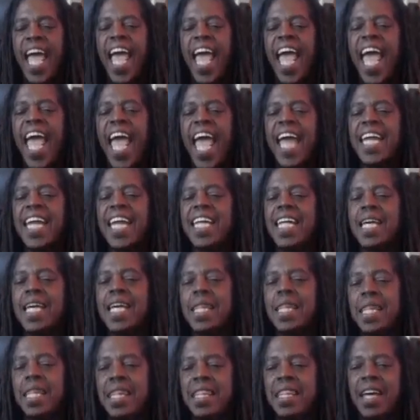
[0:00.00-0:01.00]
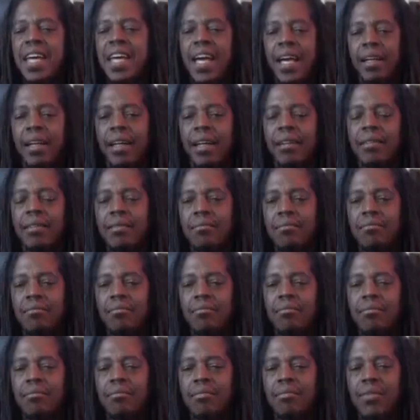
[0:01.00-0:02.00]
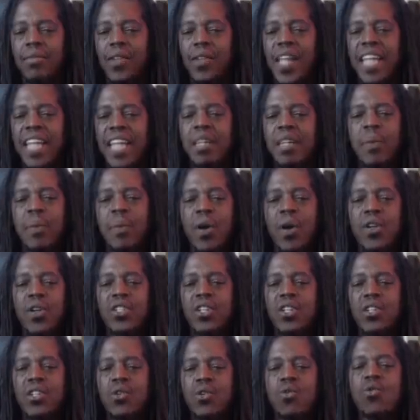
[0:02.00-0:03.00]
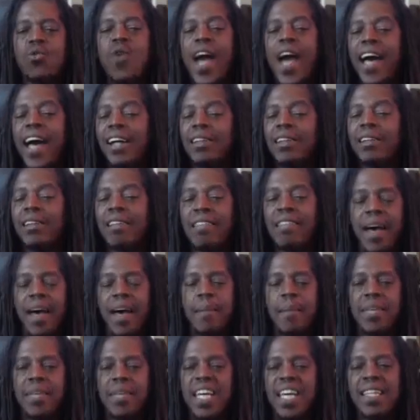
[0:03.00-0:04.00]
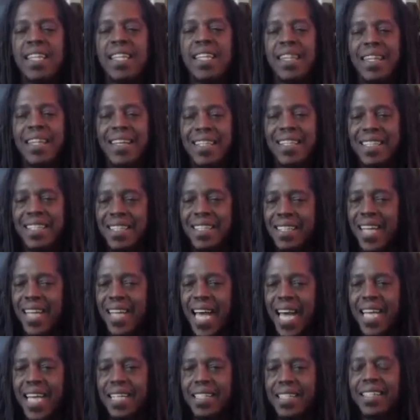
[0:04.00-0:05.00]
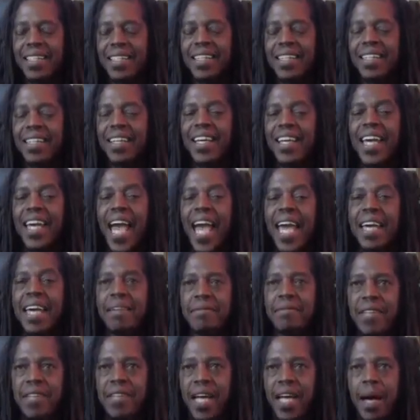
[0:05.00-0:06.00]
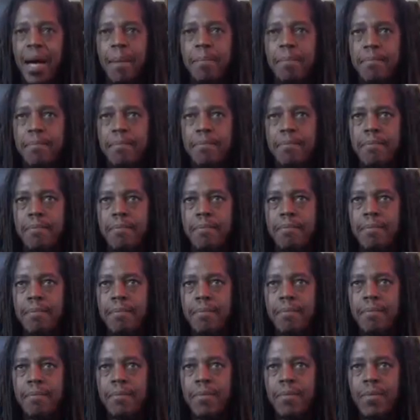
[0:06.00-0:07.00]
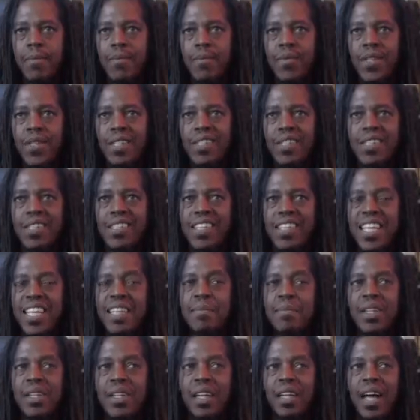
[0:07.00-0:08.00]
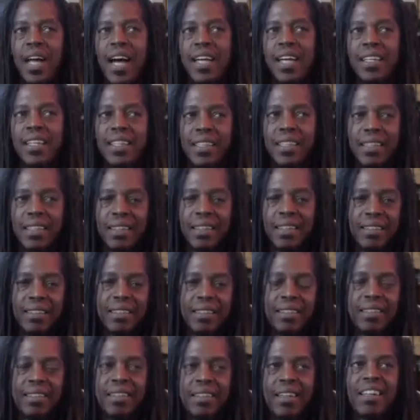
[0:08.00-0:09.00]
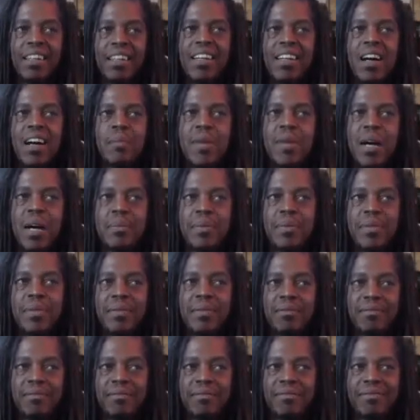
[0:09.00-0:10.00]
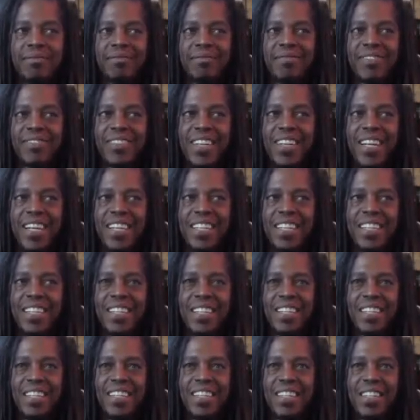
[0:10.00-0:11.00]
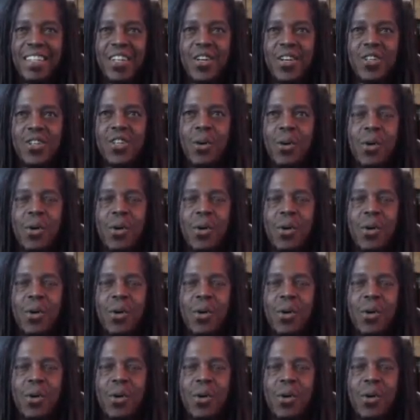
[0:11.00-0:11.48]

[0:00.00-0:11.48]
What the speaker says: anything that the person who held them in this state gave them seemed like a come up, right? So